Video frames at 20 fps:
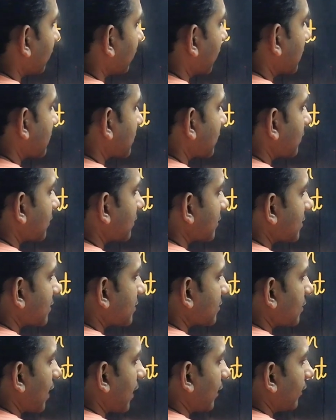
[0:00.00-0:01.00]
that's a
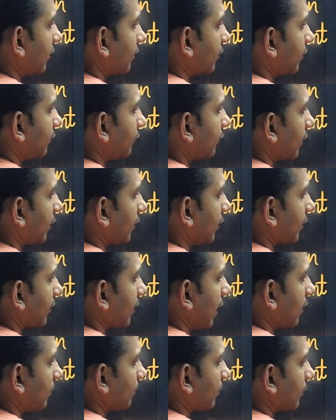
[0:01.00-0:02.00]
standard vernier
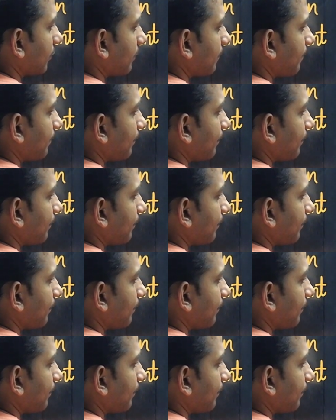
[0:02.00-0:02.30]
caliper.